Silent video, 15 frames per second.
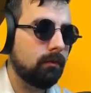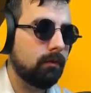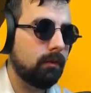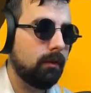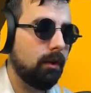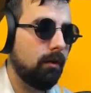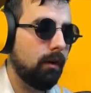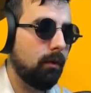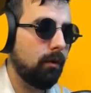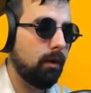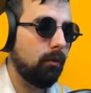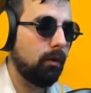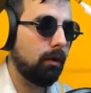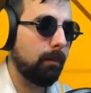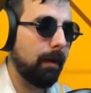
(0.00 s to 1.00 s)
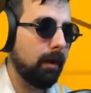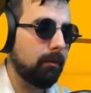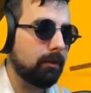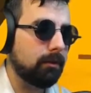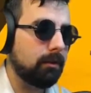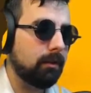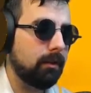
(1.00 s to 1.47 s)
No, I want to walk
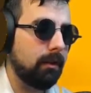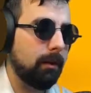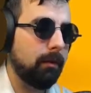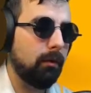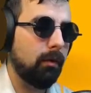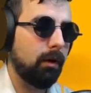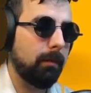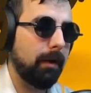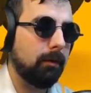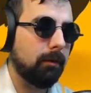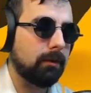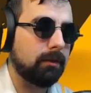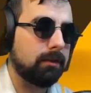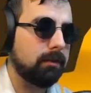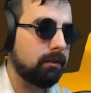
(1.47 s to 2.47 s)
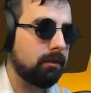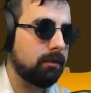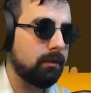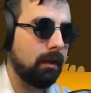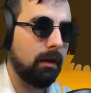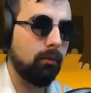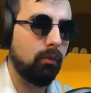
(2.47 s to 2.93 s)
backwards. Let me walk backwards.
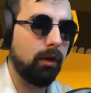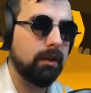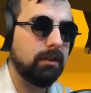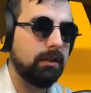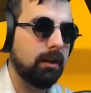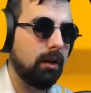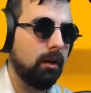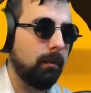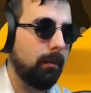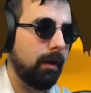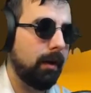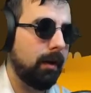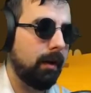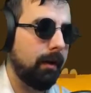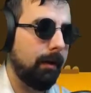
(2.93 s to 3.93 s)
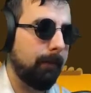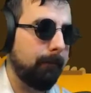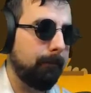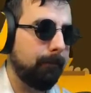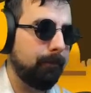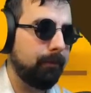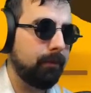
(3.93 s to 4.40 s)
I'm wasting all my um,
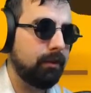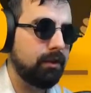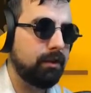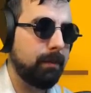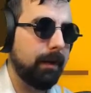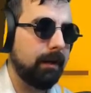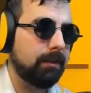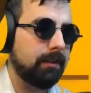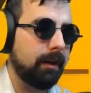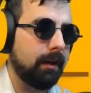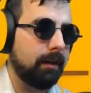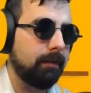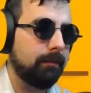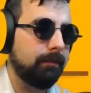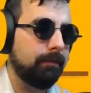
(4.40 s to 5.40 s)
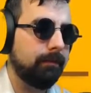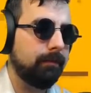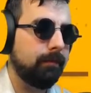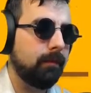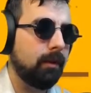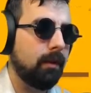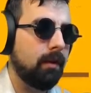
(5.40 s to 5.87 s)
spears there.
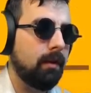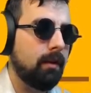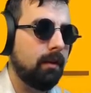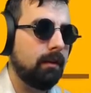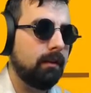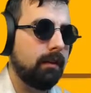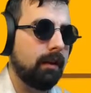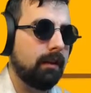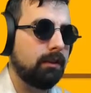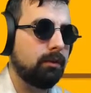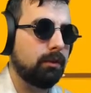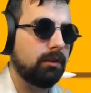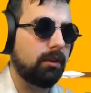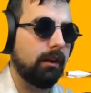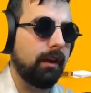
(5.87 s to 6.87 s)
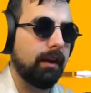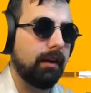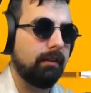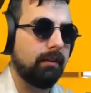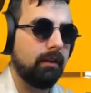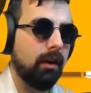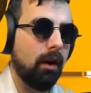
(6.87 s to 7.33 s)
Yeah, this one's gonna hit.
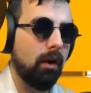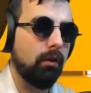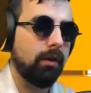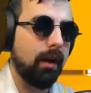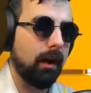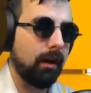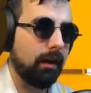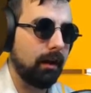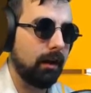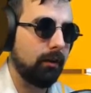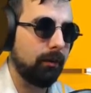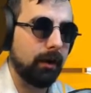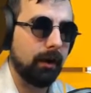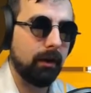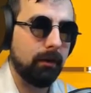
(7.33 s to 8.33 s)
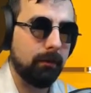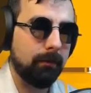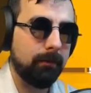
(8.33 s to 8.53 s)
Oh yeah, here we go.